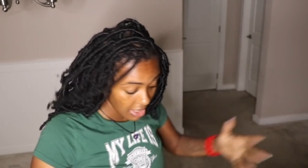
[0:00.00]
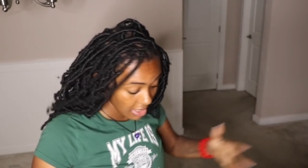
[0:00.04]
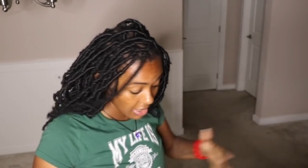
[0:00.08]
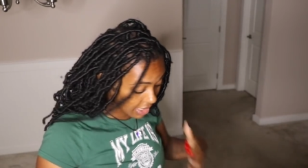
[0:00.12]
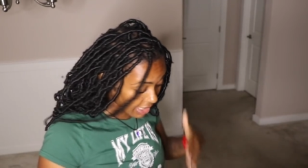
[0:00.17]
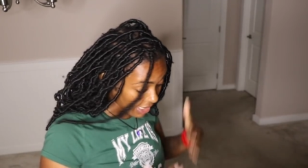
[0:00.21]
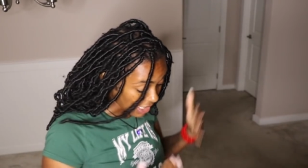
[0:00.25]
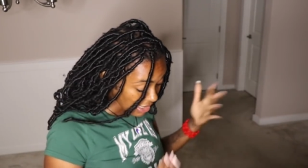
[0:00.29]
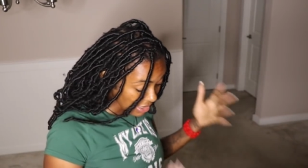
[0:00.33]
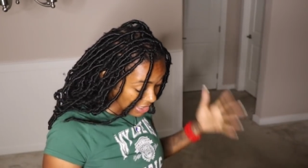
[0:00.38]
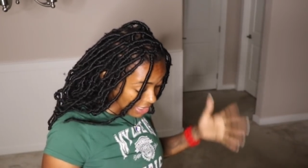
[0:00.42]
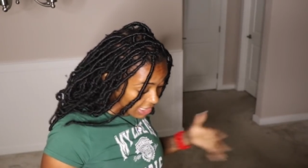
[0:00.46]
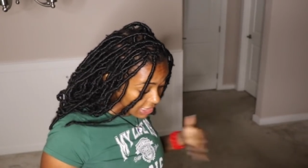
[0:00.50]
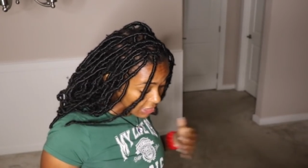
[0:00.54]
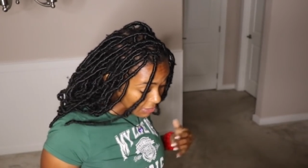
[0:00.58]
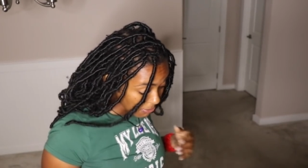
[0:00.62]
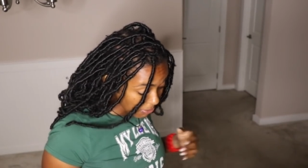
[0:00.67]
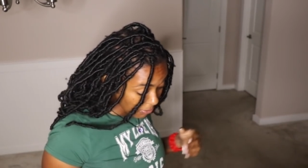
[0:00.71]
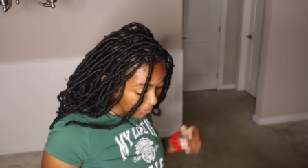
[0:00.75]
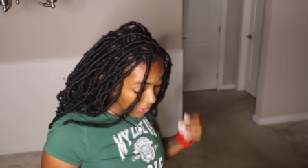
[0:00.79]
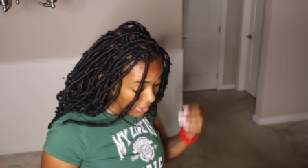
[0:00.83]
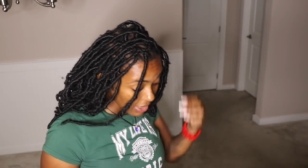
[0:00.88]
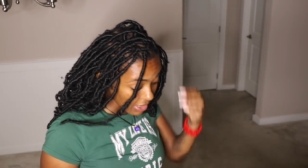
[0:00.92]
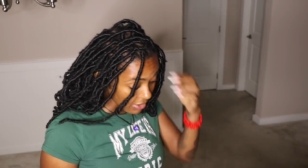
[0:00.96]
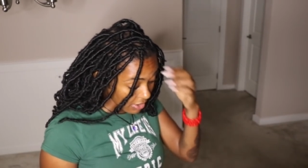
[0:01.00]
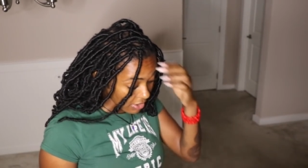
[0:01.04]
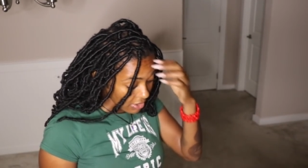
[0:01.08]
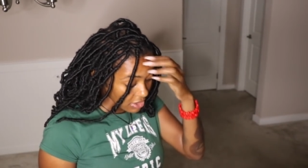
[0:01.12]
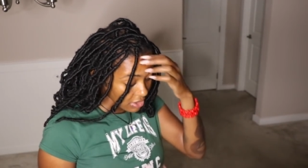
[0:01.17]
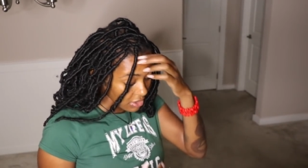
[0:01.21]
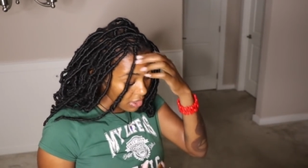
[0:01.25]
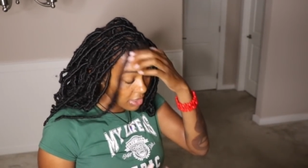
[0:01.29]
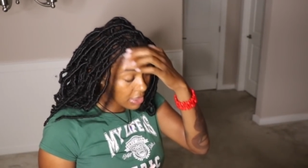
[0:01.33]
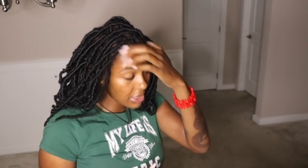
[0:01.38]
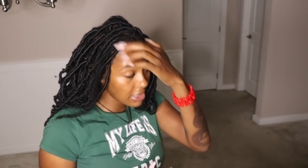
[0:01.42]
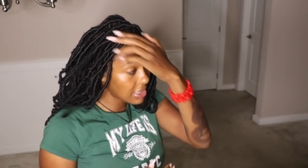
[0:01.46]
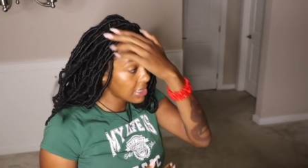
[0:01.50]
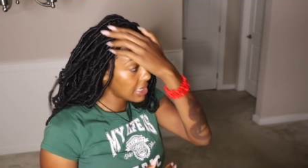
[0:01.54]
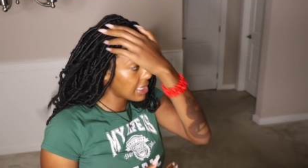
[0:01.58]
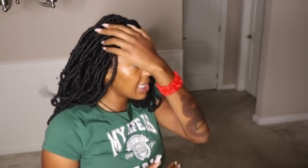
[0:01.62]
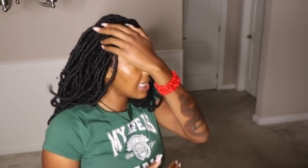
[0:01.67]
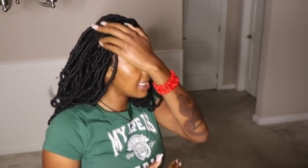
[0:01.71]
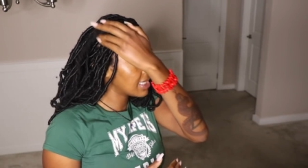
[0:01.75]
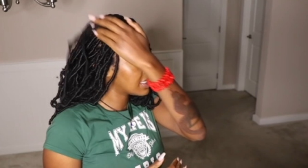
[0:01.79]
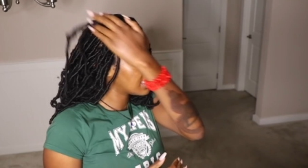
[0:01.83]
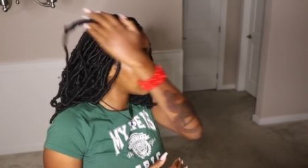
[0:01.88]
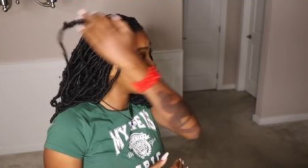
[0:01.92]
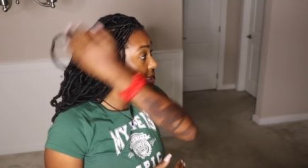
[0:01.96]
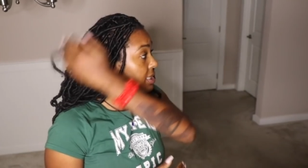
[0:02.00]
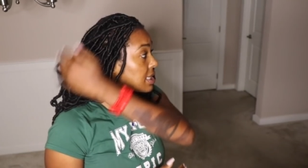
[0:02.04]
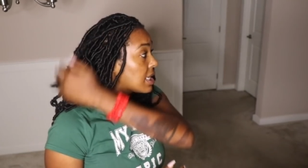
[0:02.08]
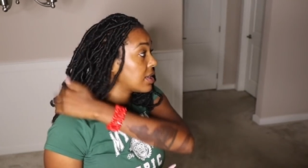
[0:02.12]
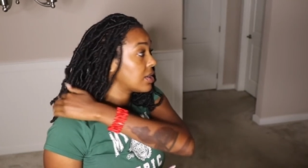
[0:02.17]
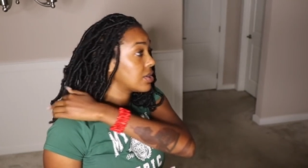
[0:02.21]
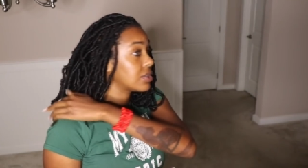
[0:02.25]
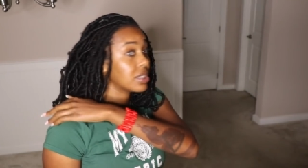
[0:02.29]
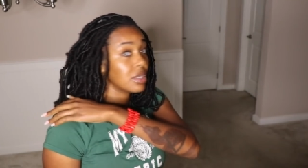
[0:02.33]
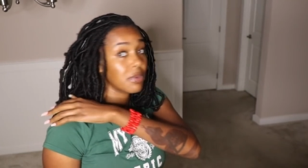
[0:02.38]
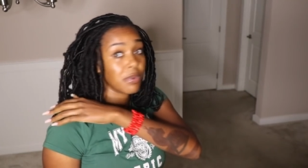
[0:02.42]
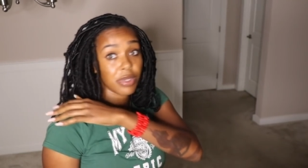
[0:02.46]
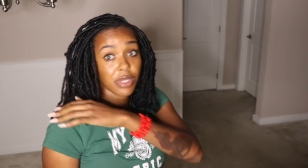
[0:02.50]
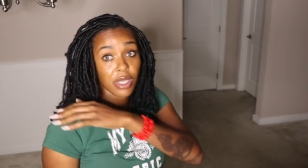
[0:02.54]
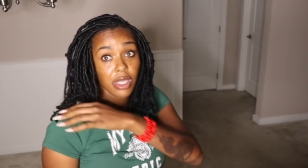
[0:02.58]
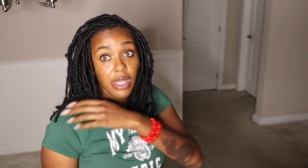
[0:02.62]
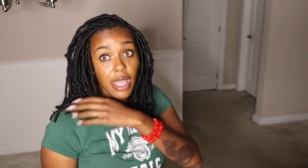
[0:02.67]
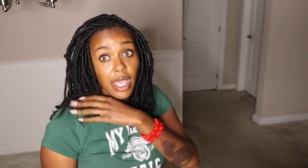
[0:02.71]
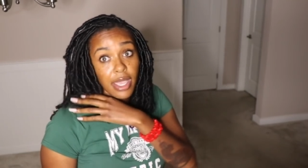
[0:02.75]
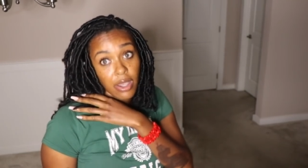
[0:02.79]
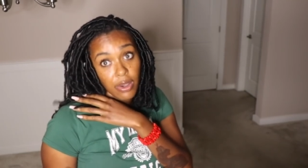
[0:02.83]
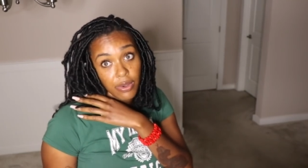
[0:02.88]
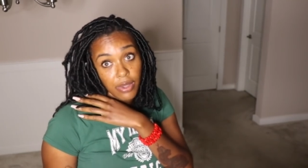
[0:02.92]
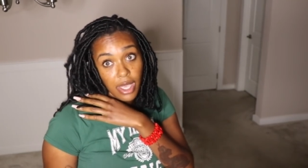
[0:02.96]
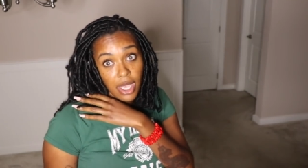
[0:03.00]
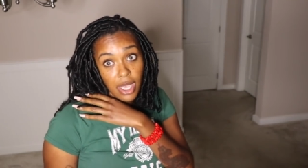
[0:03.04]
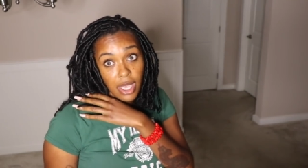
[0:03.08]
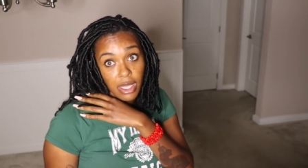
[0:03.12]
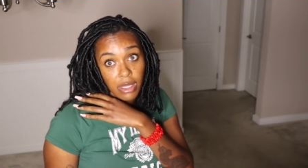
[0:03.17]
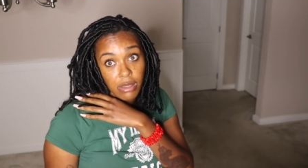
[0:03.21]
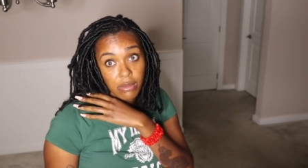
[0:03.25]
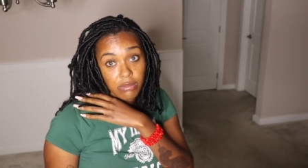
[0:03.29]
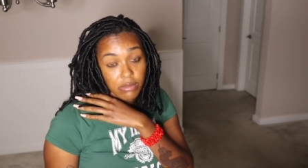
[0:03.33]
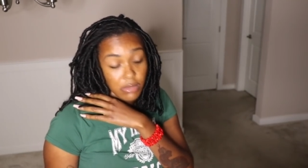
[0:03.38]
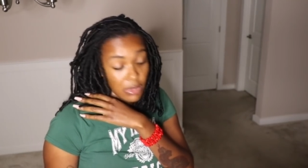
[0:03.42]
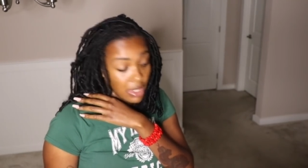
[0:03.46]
Like, at this point, they're starting to get into this energy where they're like, okay,